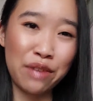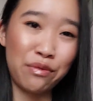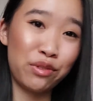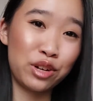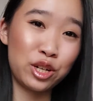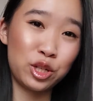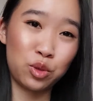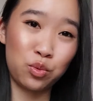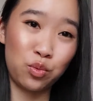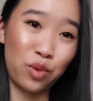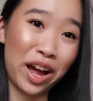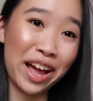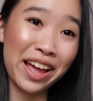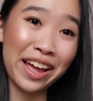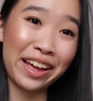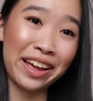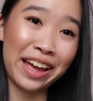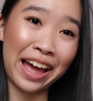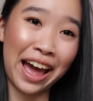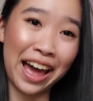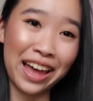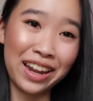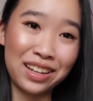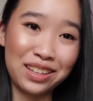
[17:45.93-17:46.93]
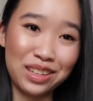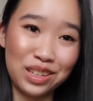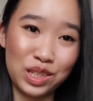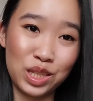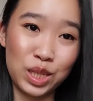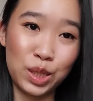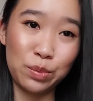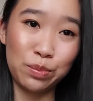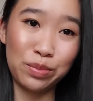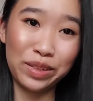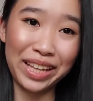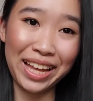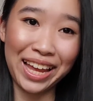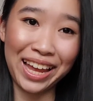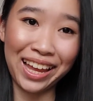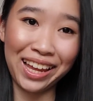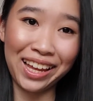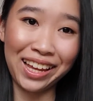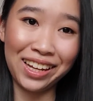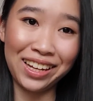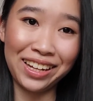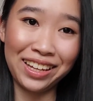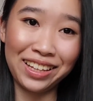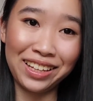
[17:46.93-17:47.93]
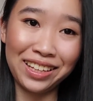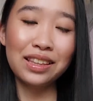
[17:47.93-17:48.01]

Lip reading: which is why I had it displayed.